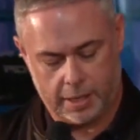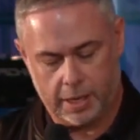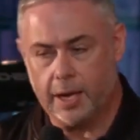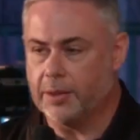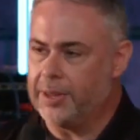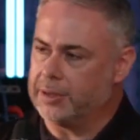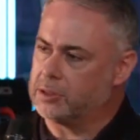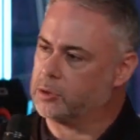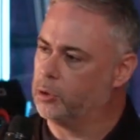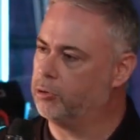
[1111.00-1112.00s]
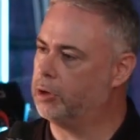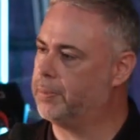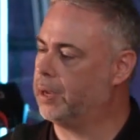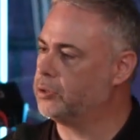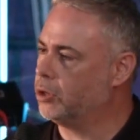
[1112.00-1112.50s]
And that story
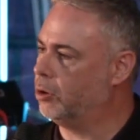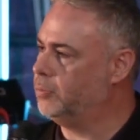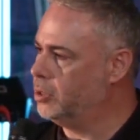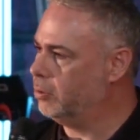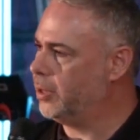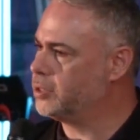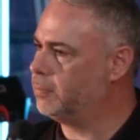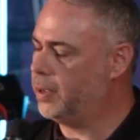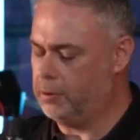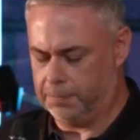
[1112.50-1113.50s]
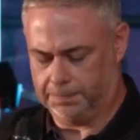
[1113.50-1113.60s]
about Job, do you know what that's about?